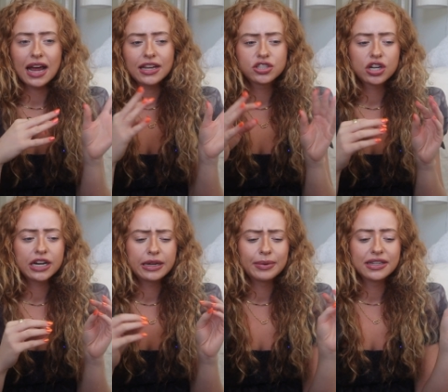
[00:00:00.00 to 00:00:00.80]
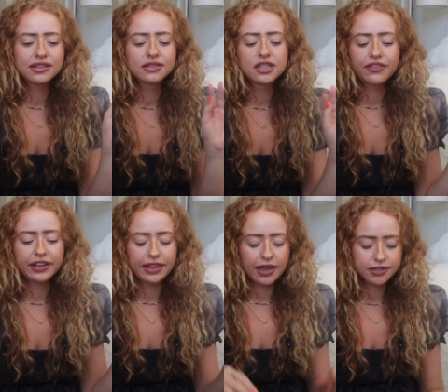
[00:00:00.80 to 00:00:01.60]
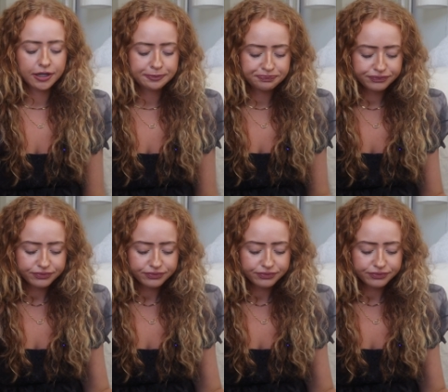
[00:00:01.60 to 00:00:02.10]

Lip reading: ice cream and stuff like that. So